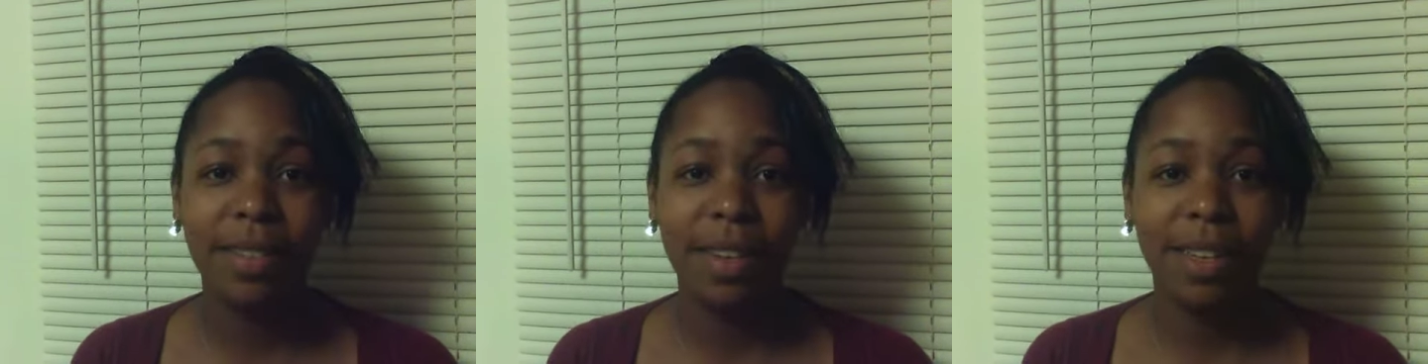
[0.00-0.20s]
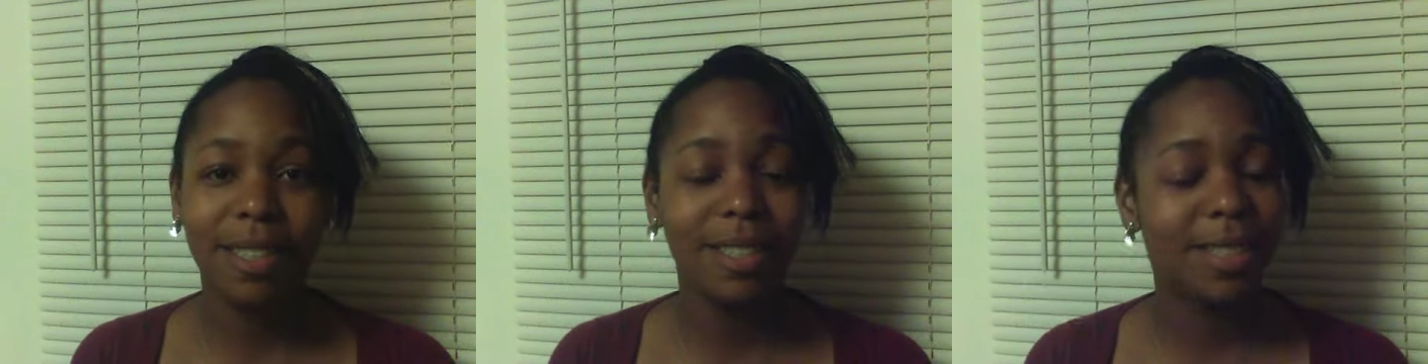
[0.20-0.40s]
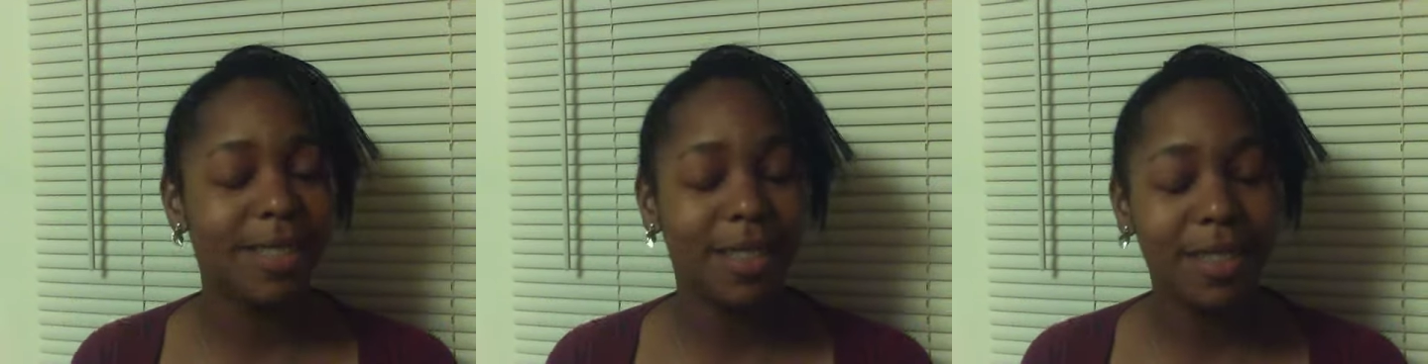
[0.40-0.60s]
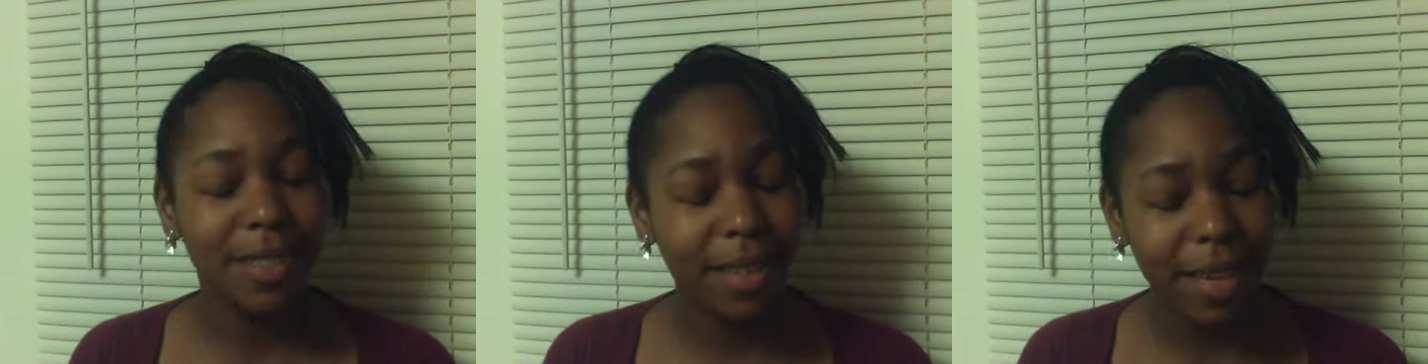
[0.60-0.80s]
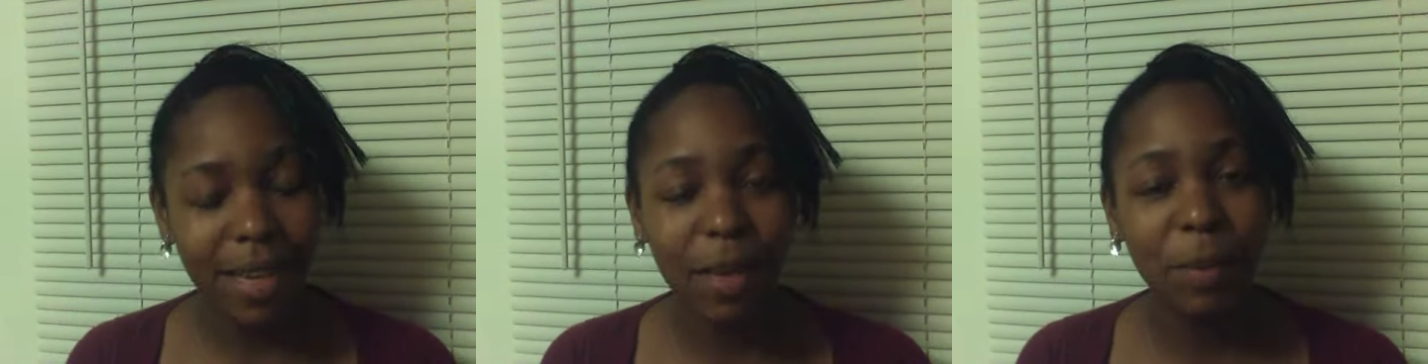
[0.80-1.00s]
I should have
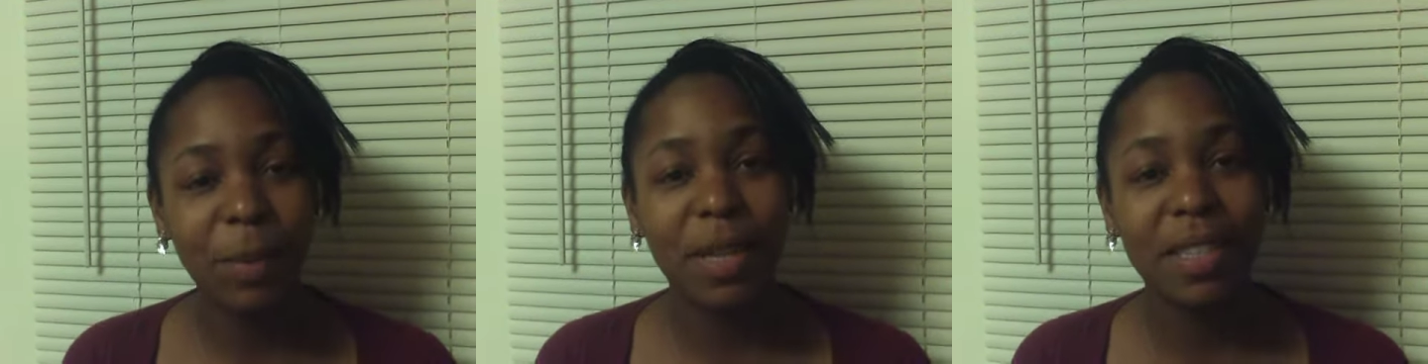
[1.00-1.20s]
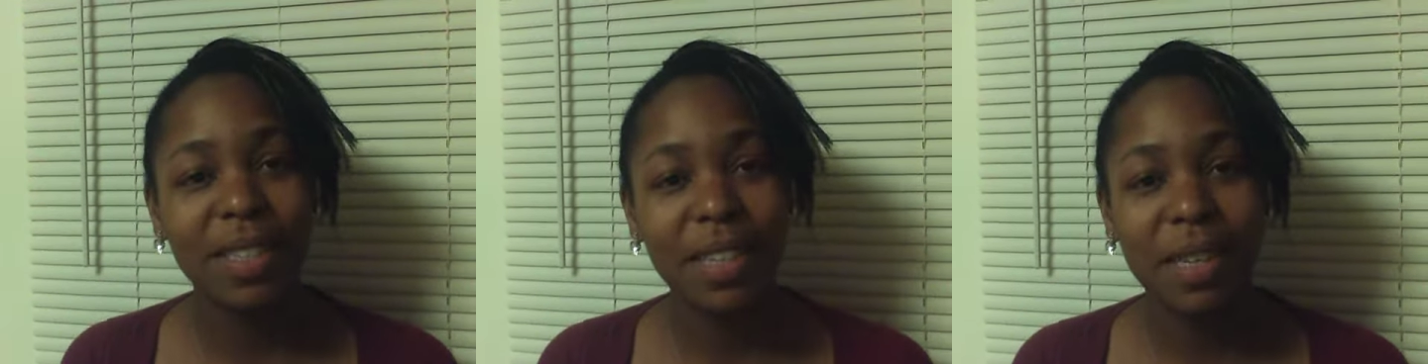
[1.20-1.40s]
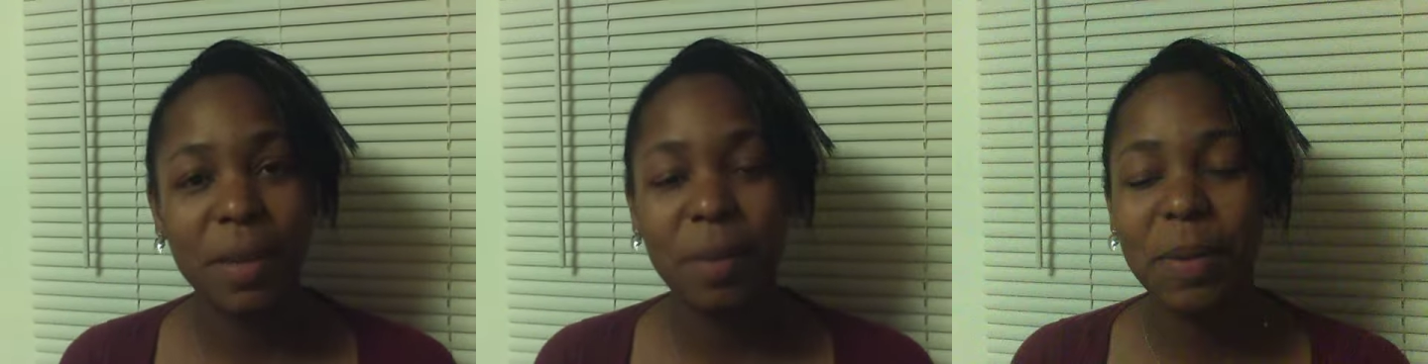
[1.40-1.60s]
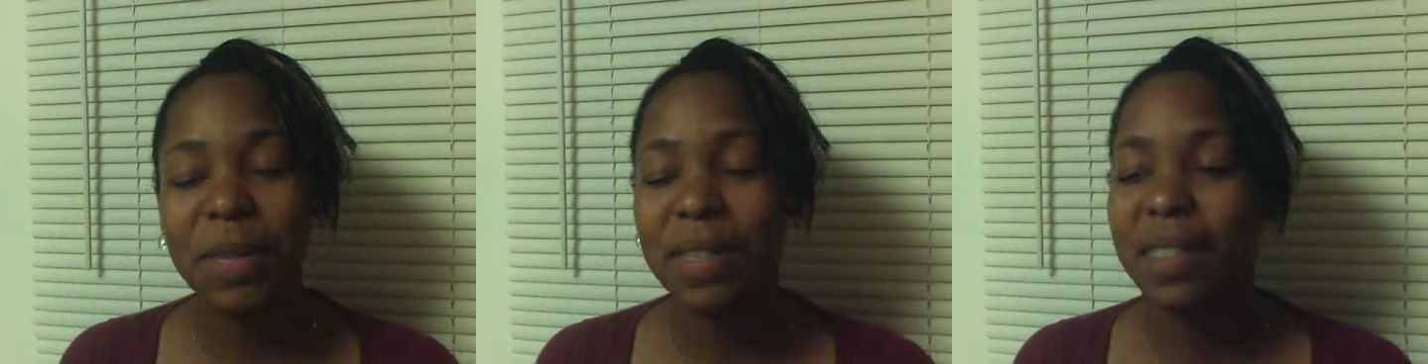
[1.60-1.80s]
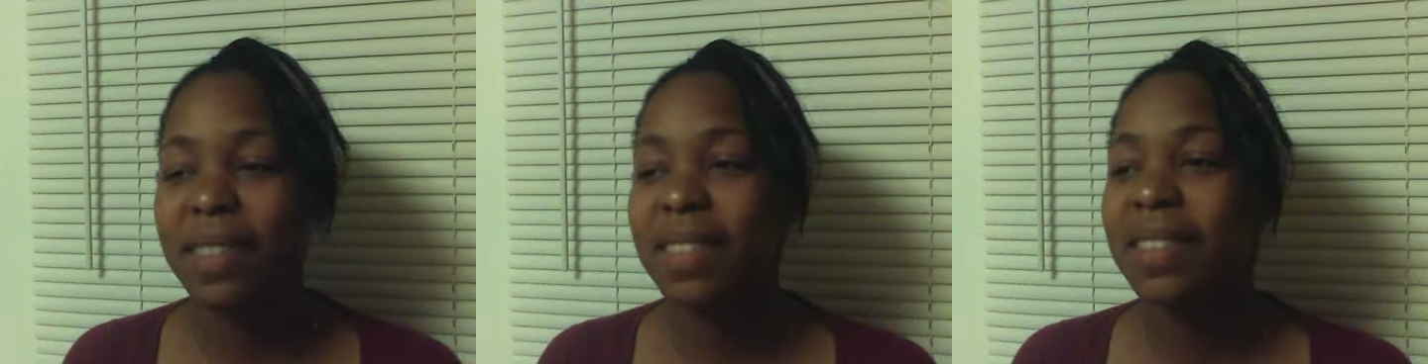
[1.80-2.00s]
taken my time
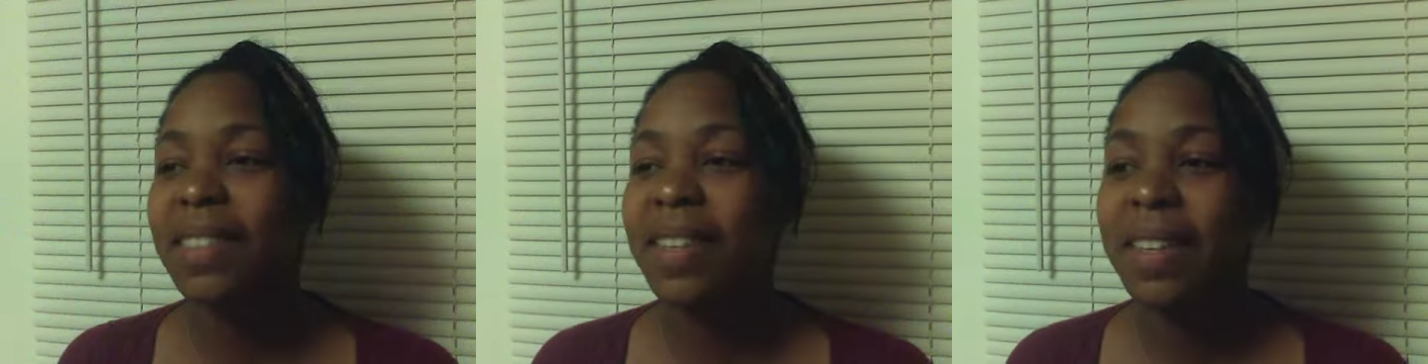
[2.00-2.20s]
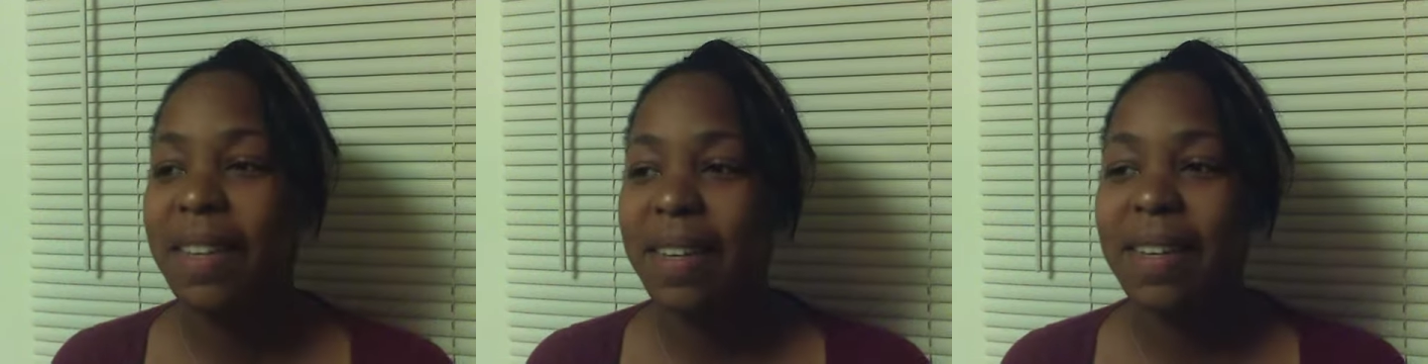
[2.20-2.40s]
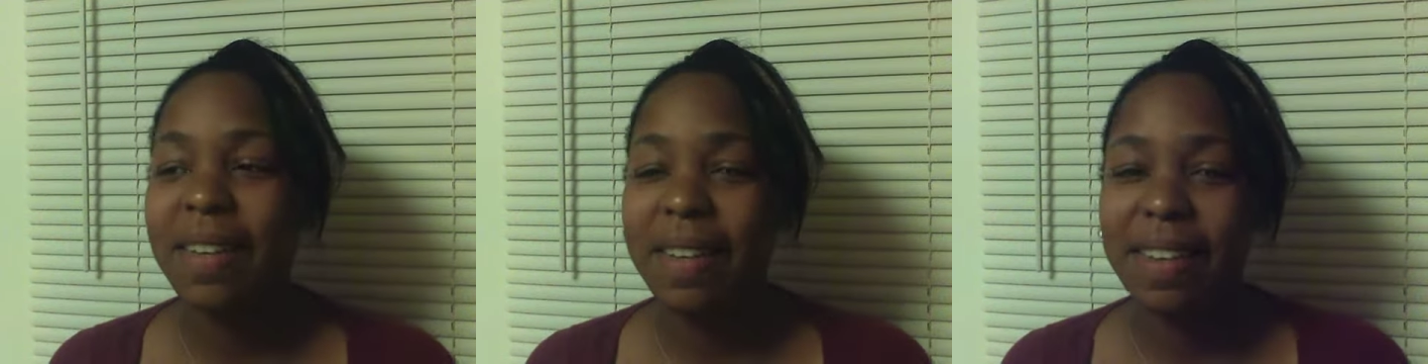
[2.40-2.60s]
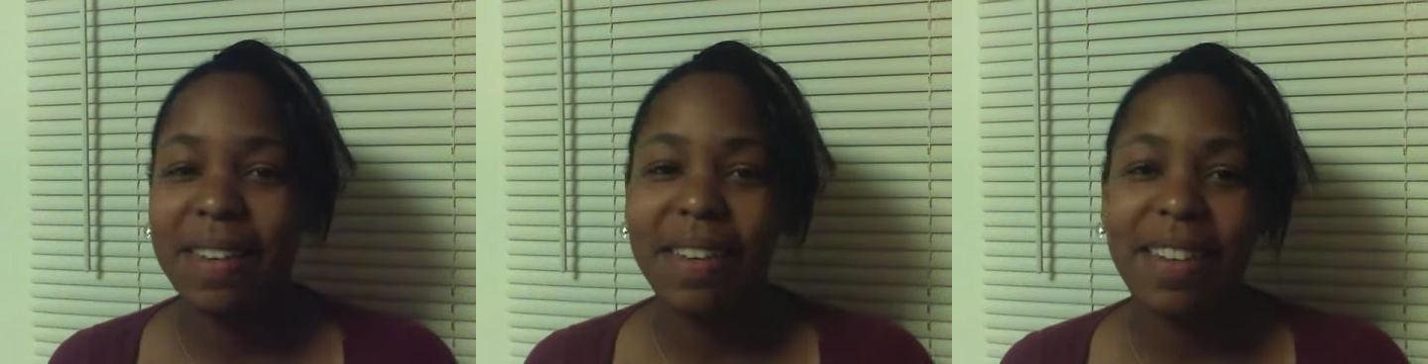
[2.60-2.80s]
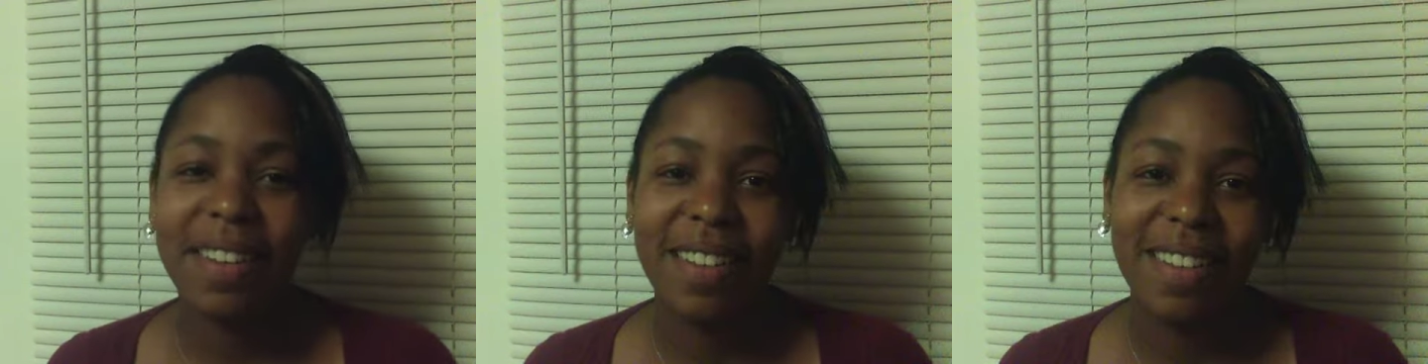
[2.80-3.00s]
because,
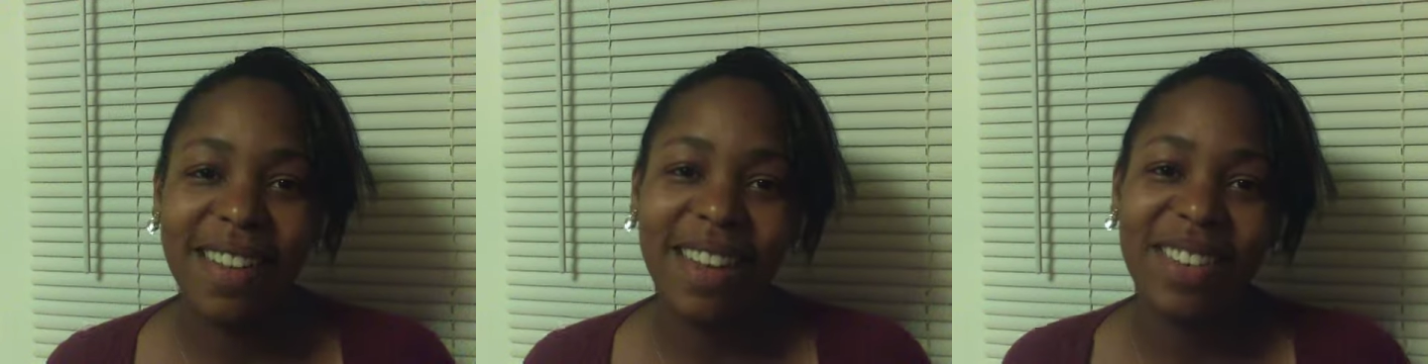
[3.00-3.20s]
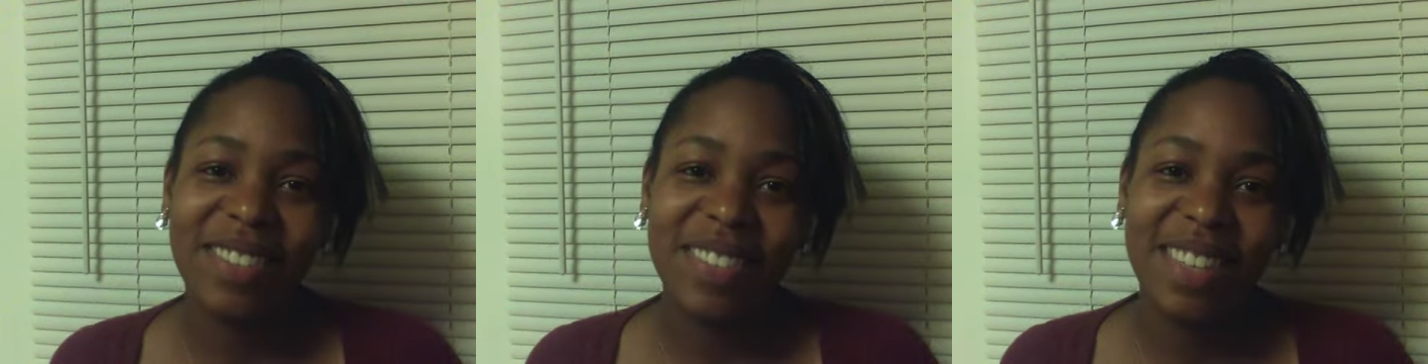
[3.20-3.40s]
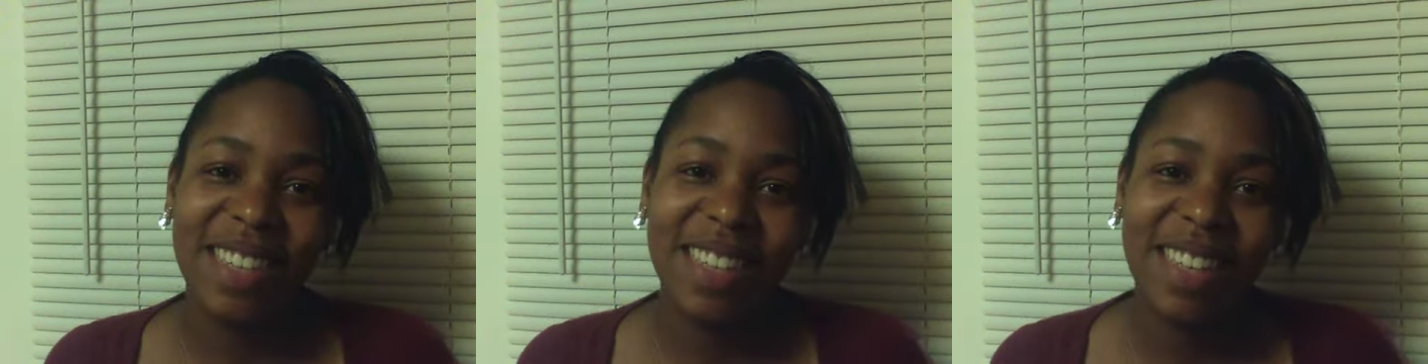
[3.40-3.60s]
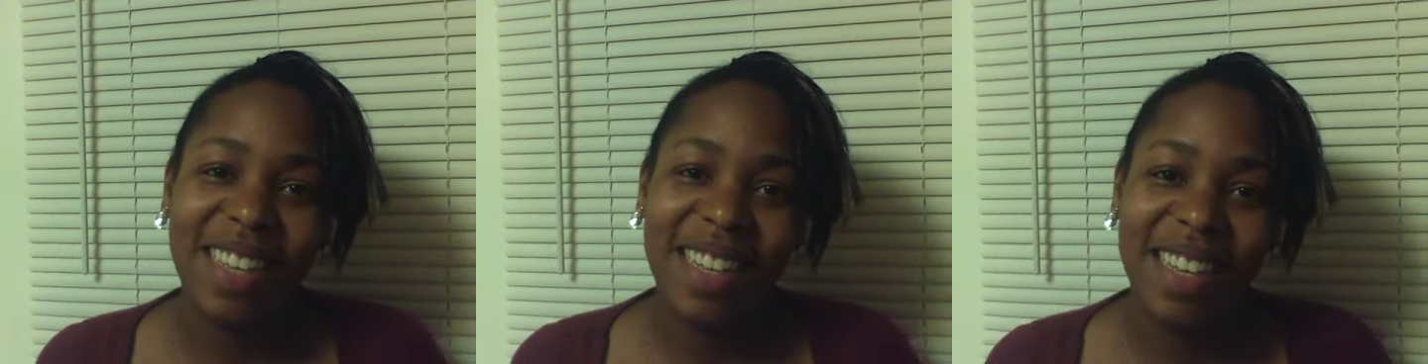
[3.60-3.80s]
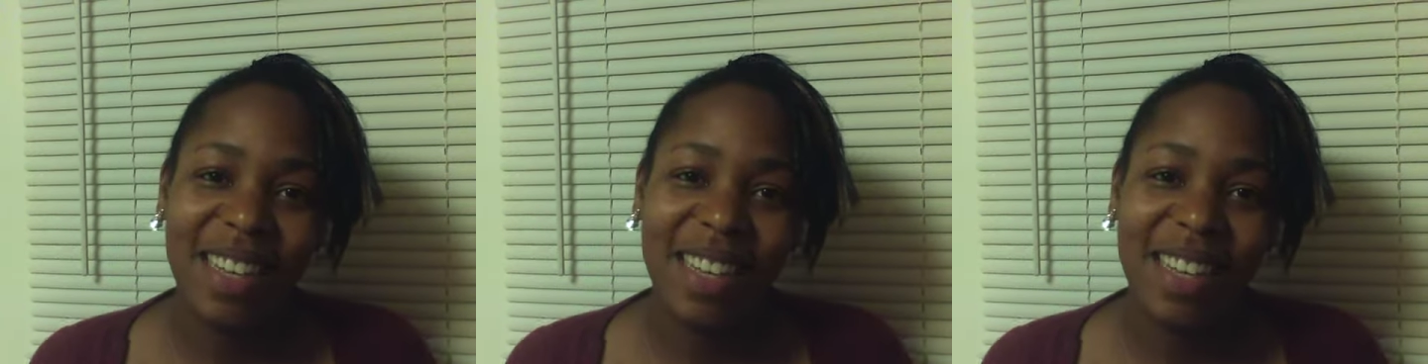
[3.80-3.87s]
yeah, I've done that.